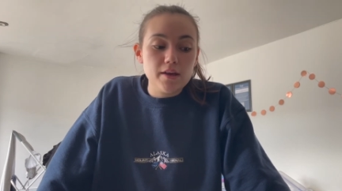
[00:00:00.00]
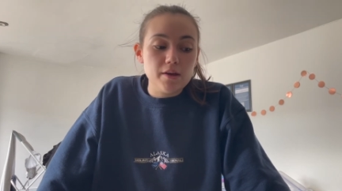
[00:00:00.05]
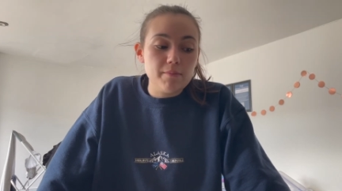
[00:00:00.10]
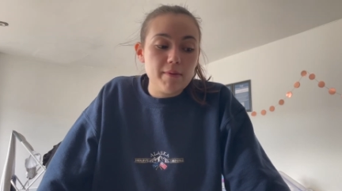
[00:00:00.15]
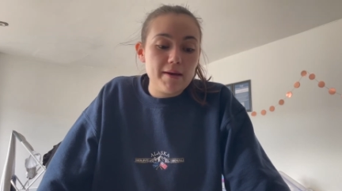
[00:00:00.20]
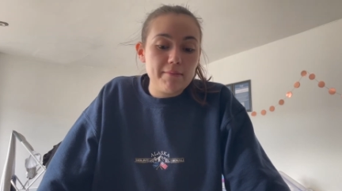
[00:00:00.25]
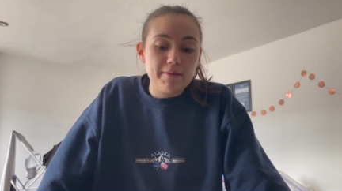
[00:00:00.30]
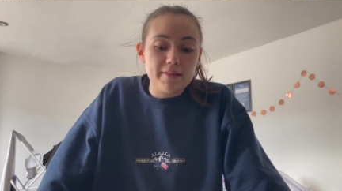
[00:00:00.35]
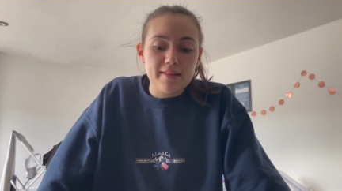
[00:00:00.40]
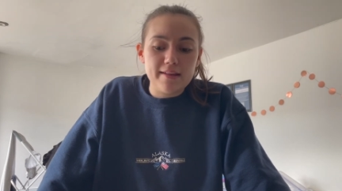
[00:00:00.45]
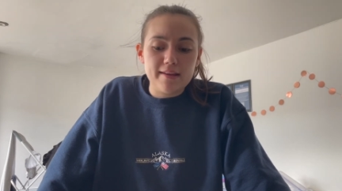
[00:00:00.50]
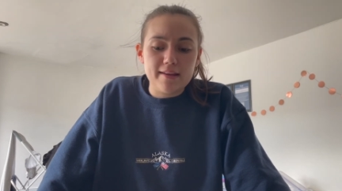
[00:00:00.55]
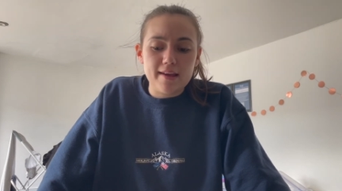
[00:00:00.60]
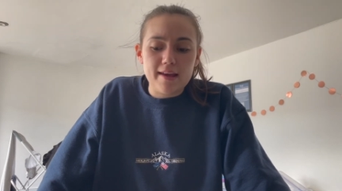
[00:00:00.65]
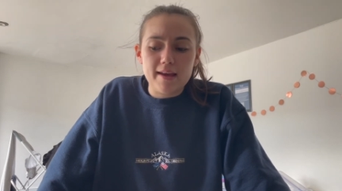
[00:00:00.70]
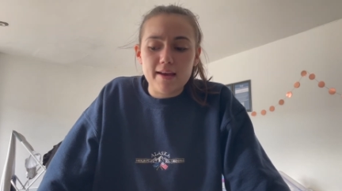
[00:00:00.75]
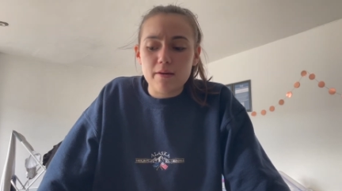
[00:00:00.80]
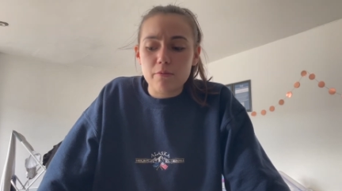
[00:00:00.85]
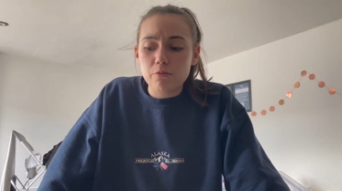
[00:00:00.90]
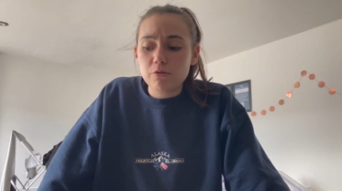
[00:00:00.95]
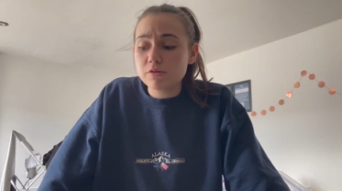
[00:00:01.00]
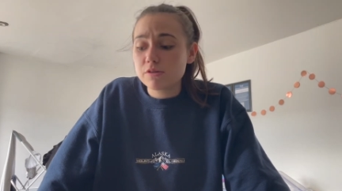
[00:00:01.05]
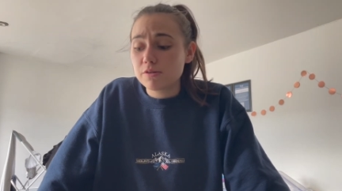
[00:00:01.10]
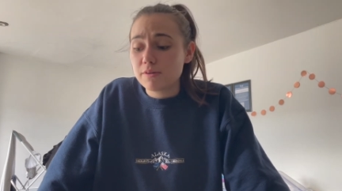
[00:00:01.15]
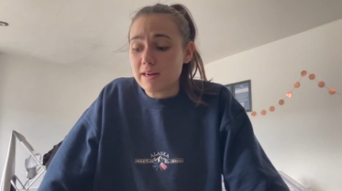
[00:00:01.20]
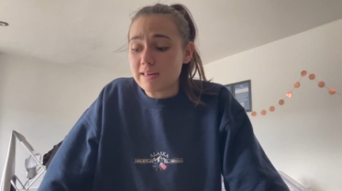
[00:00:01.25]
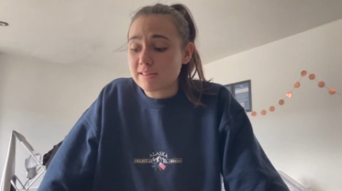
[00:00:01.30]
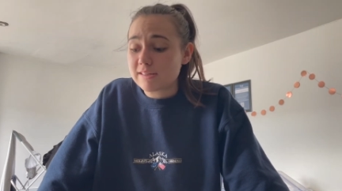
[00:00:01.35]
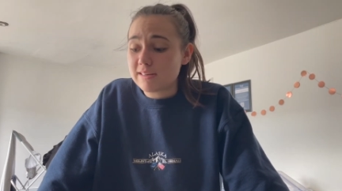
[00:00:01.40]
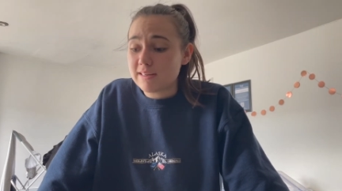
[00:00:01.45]
You may be thinking, what do
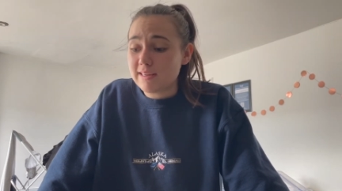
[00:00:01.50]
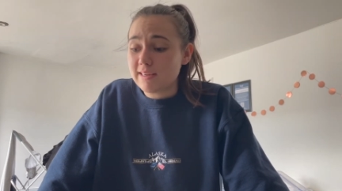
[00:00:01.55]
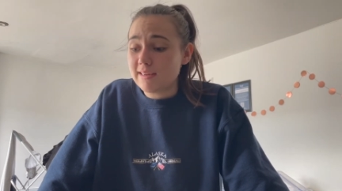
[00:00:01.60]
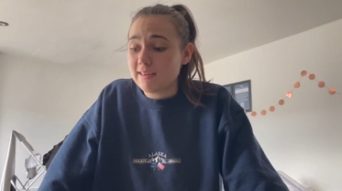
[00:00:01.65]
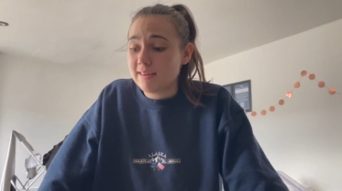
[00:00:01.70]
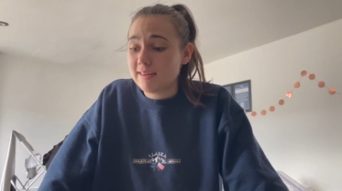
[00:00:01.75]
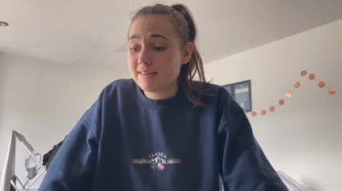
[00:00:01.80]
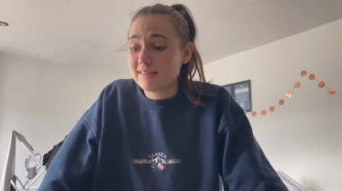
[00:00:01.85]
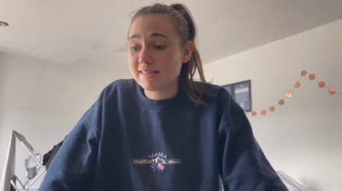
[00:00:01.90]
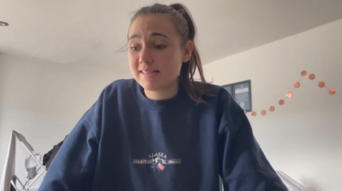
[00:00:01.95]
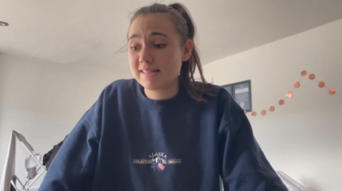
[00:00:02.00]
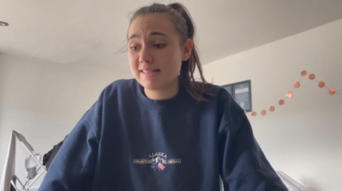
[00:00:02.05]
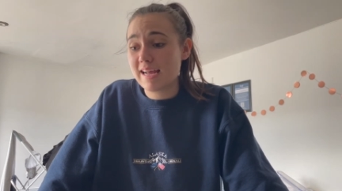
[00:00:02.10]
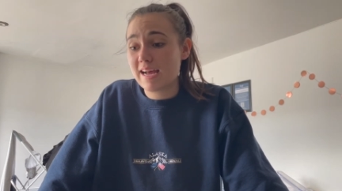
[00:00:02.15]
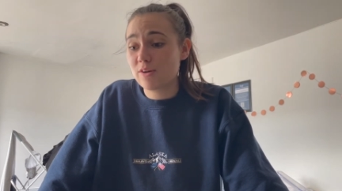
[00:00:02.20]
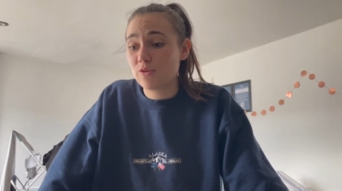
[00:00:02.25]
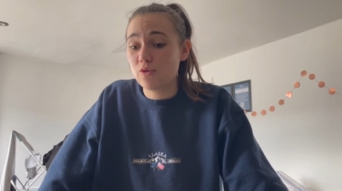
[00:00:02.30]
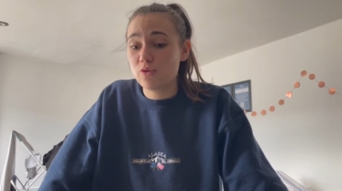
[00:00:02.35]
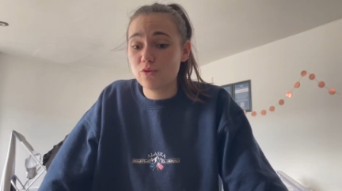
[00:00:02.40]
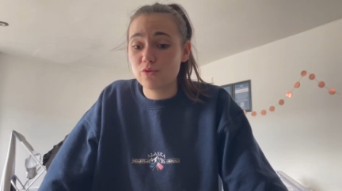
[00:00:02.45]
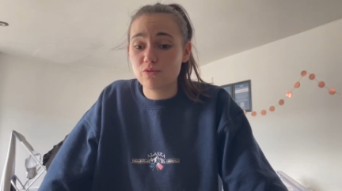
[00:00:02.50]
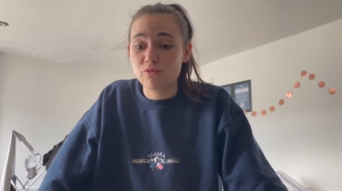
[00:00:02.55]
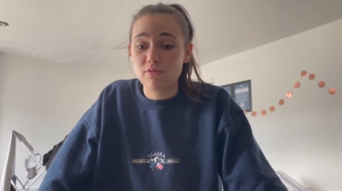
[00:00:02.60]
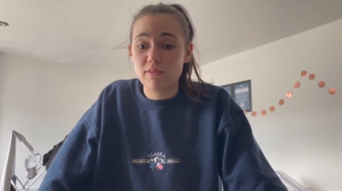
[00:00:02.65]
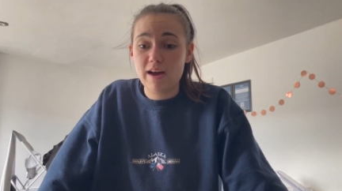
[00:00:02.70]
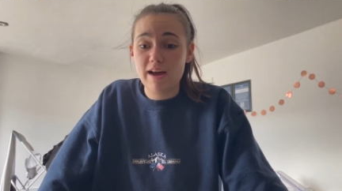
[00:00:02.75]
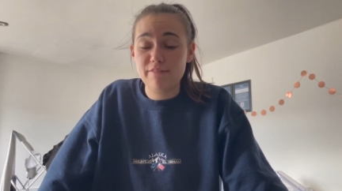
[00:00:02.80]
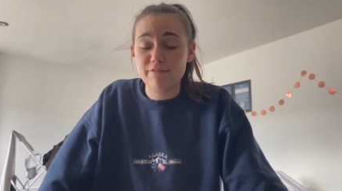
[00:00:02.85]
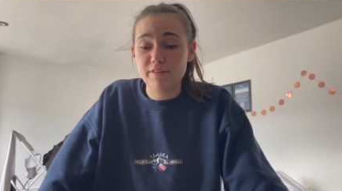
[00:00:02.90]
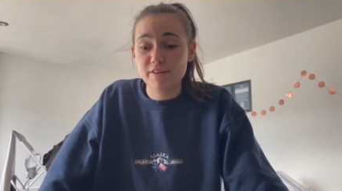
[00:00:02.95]
you actually snack on or
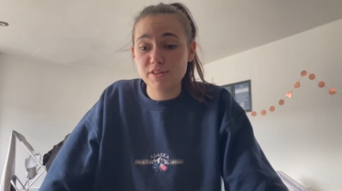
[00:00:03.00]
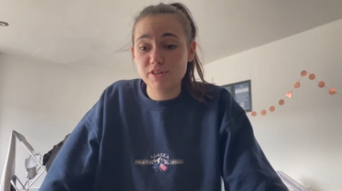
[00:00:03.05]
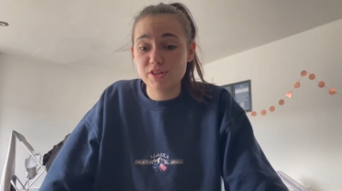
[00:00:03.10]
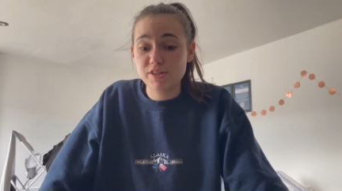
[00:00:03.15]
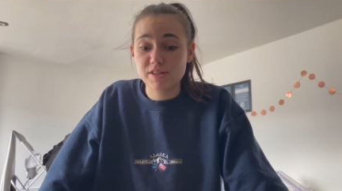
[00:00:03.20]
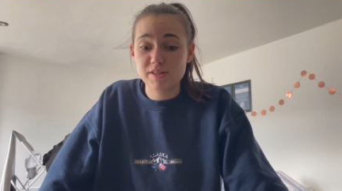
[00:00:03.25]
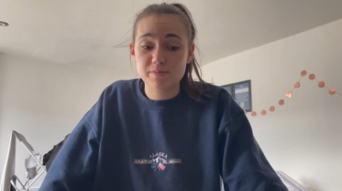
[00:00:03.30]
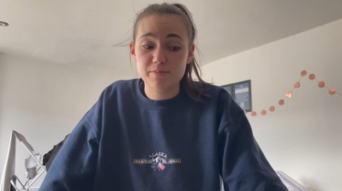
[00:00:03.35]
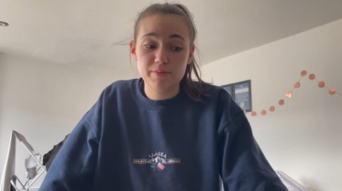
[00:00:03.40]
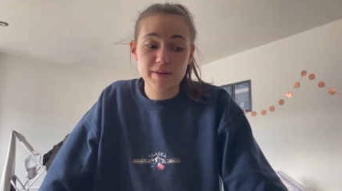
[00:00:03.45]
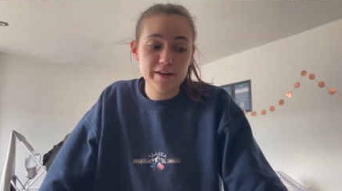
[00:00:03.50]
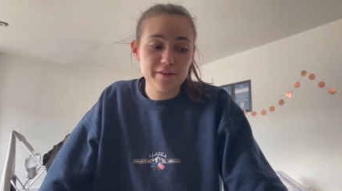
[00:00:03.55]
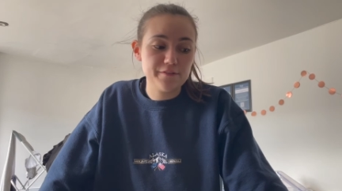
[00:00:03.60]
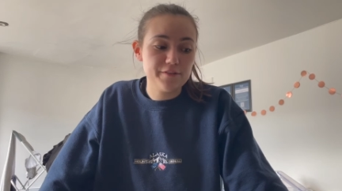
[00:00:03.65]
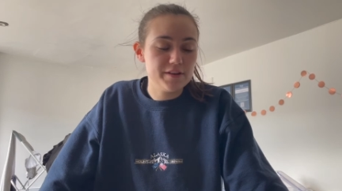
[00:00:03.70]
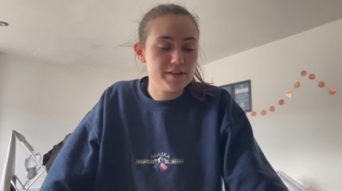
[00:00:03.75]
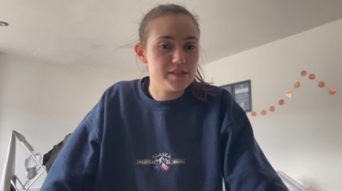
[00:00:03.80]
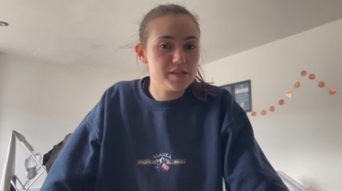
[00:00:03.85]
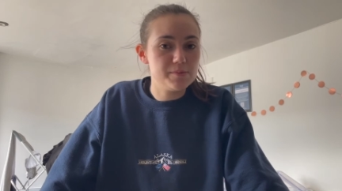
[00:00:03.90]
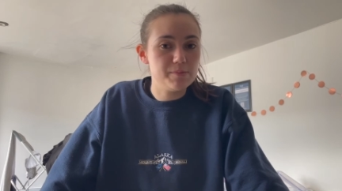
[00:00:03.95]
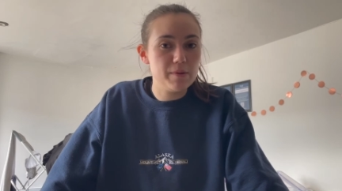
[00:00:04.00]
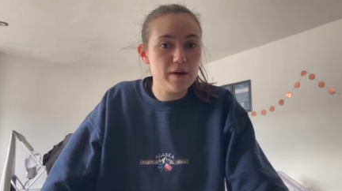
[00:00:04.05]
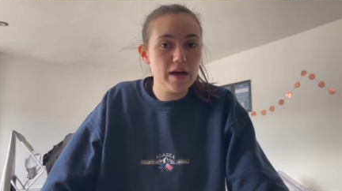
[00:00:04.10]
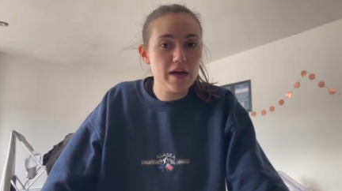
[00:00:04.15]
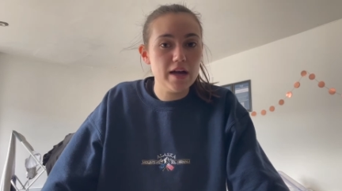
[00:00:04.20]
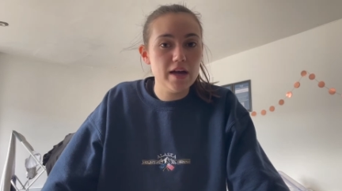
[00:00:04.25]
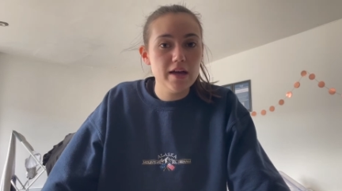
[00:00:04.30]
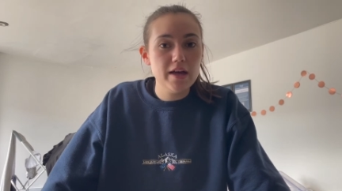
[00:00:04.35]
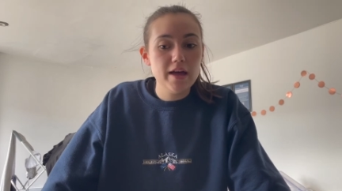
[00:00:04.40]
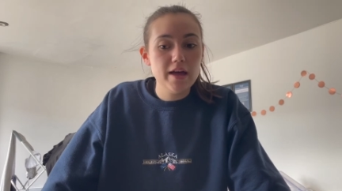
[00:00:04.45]
have lunches and breakfast? But